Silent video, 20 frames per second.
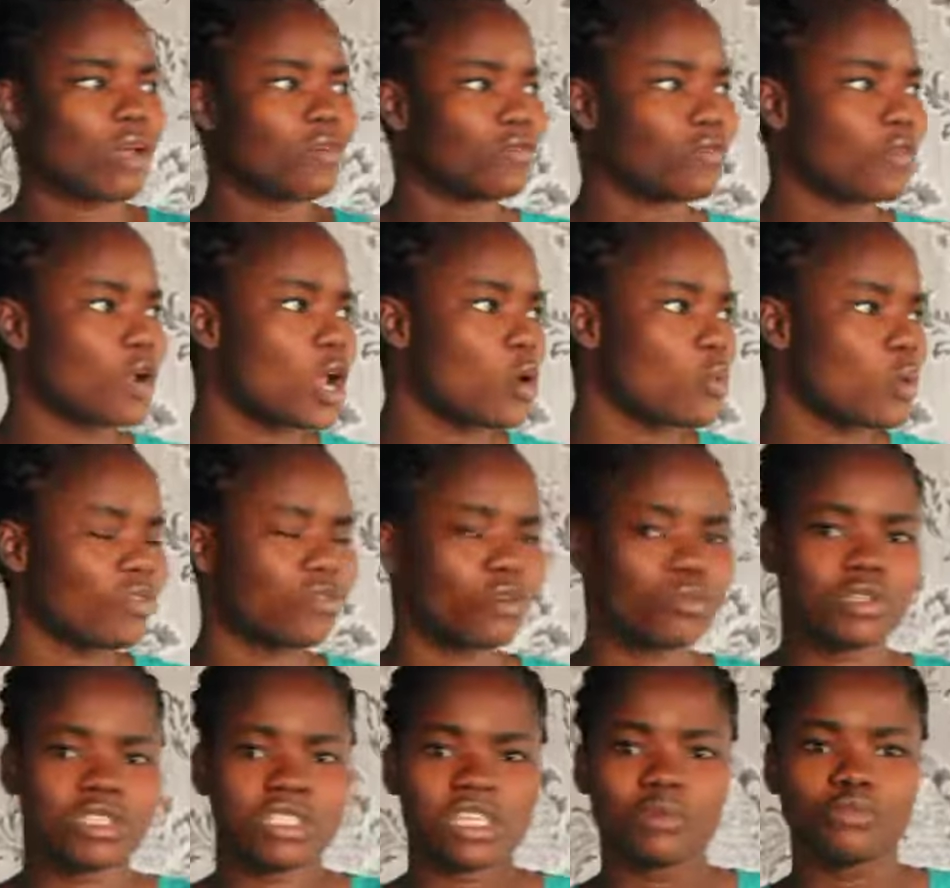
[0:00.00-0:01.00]
we are
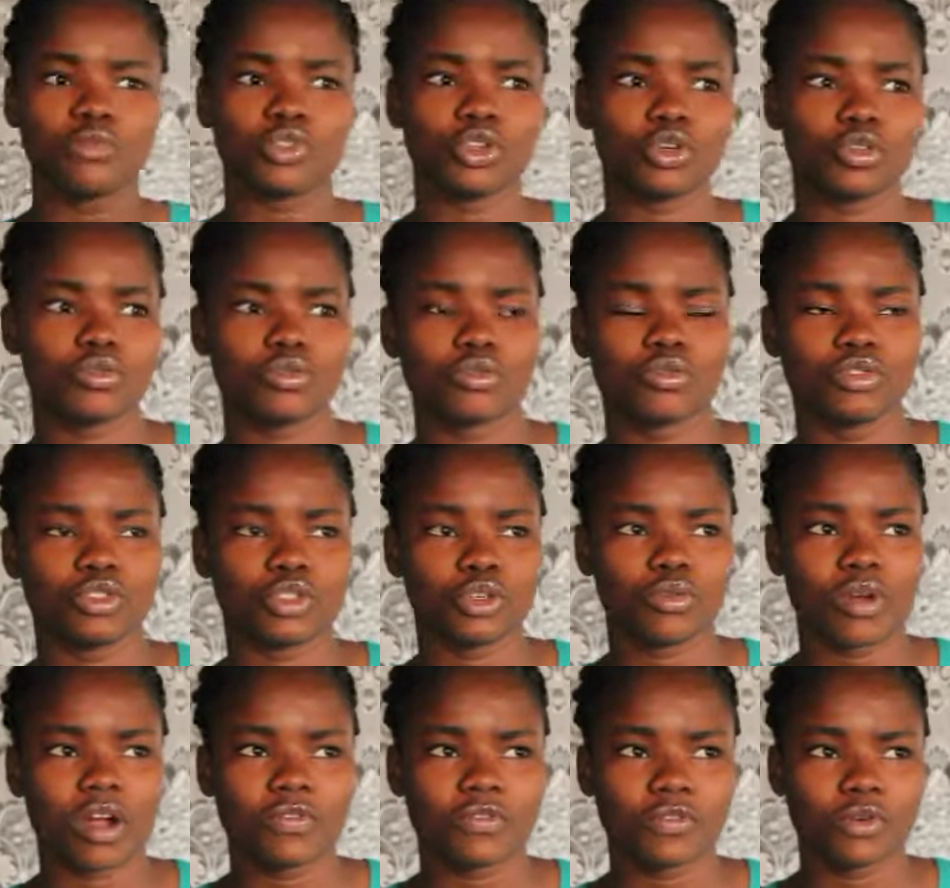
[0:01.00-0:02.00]
from the same
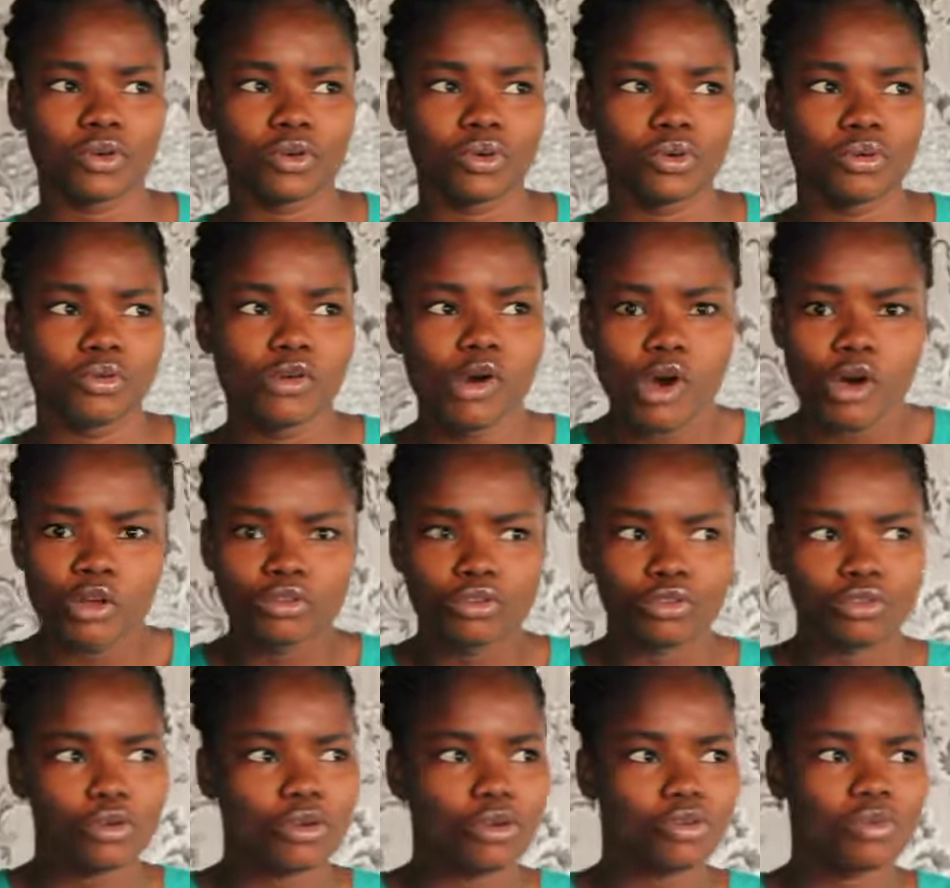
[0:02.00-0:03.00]
geographical
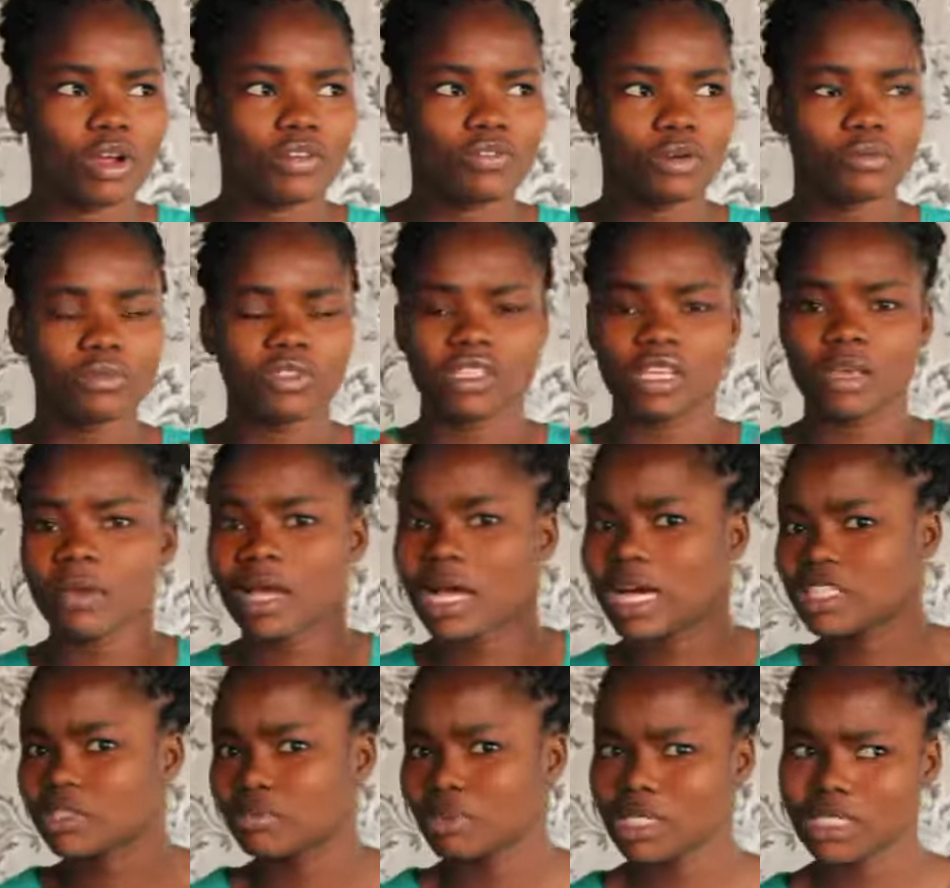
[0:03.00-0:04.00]
zone. We are from the same
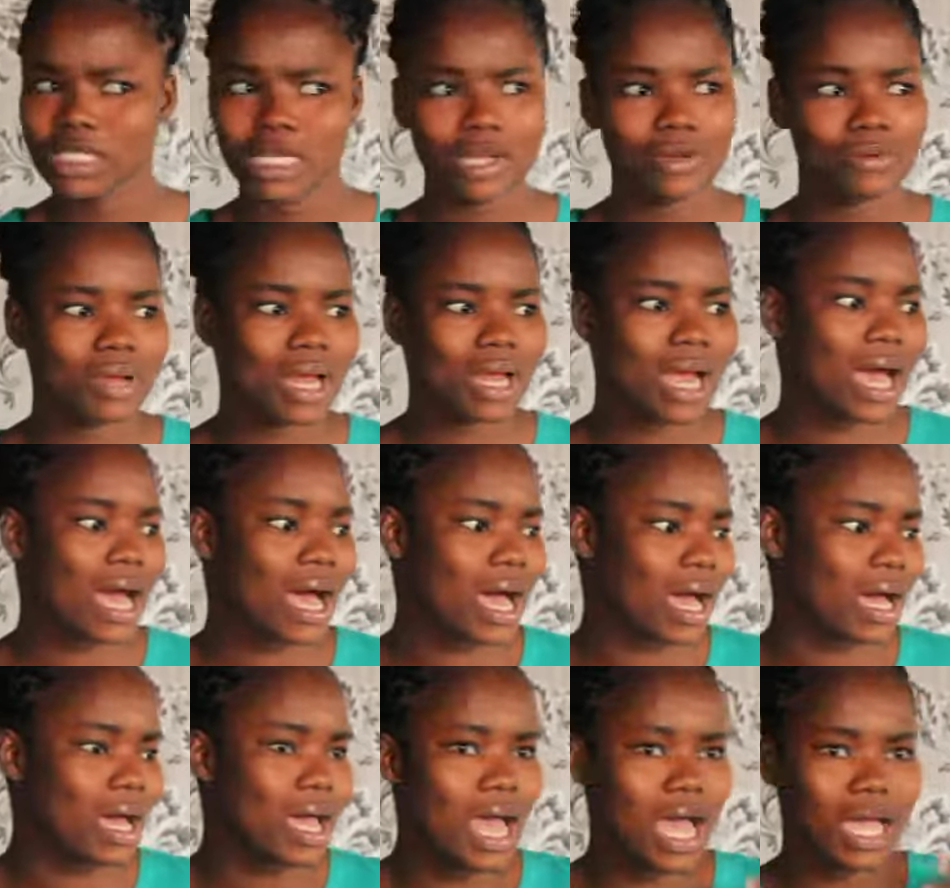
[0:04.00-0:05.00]
catchment
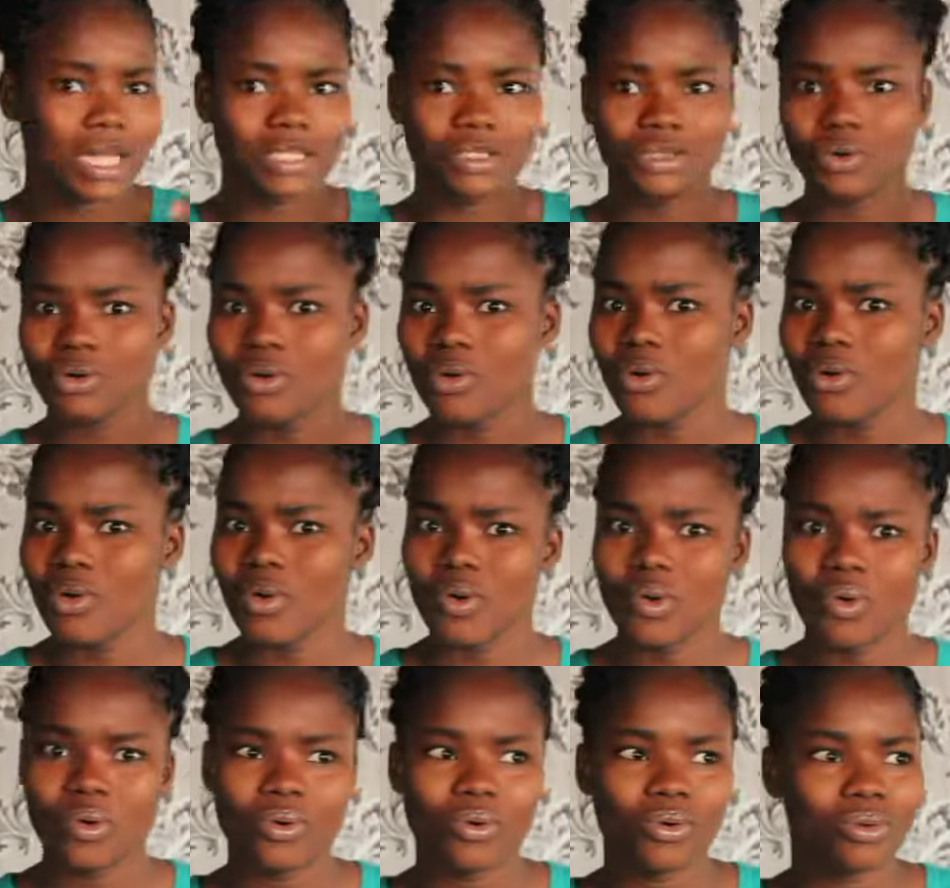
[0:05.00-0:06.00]
area. The
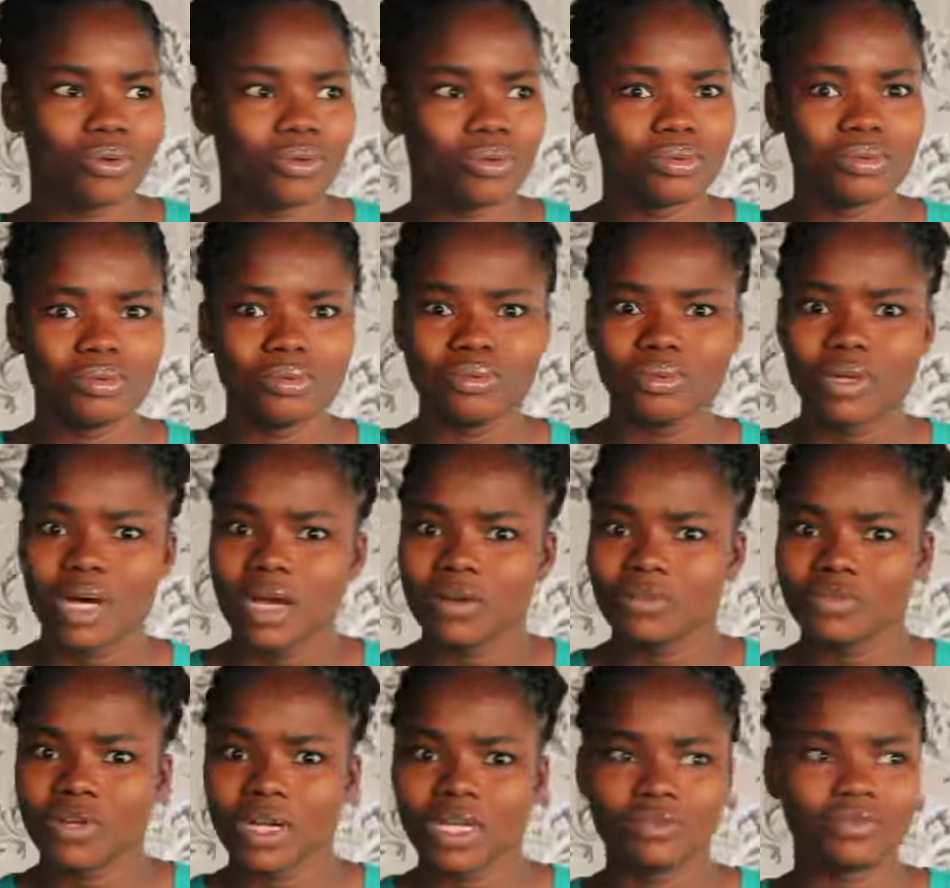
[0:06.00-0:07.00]
whole
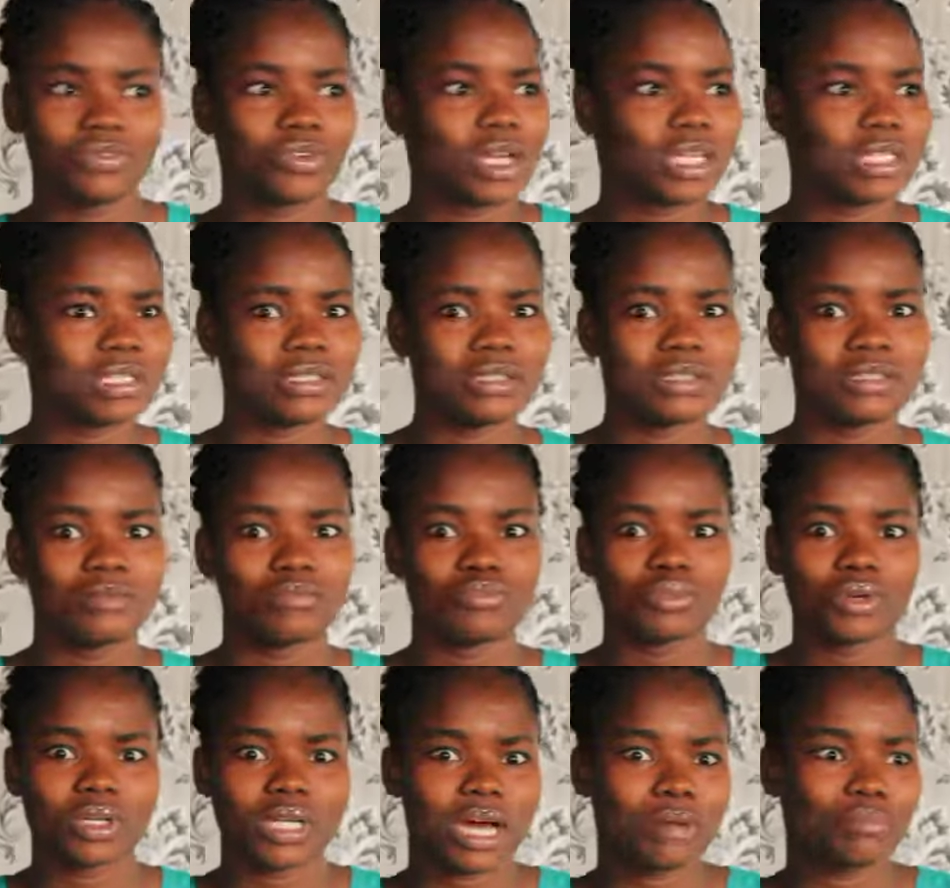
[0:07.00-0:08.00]
friend thing,
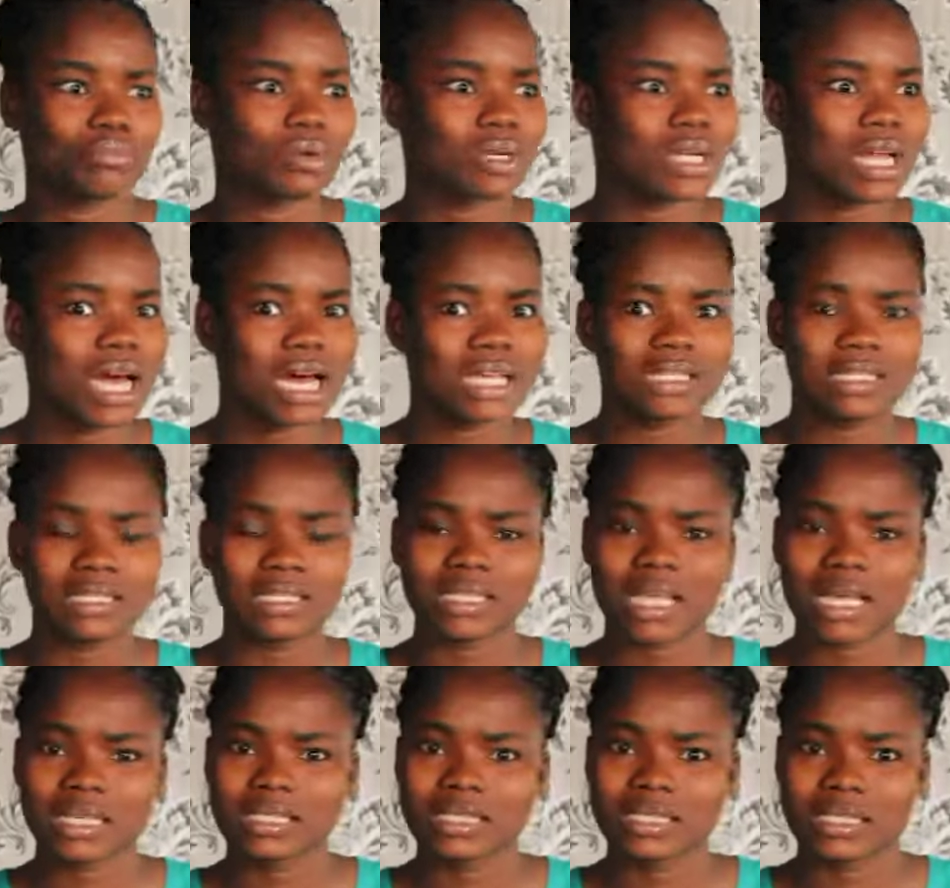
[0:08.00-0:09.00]
brother,
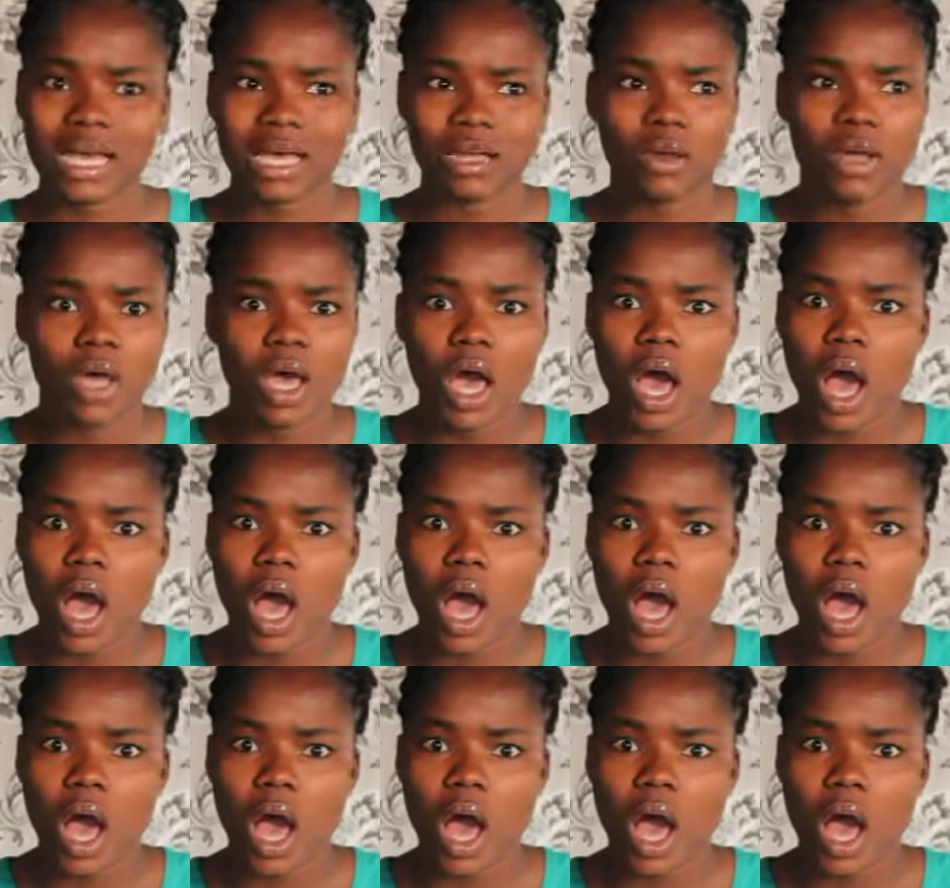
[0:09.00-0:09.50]
sister.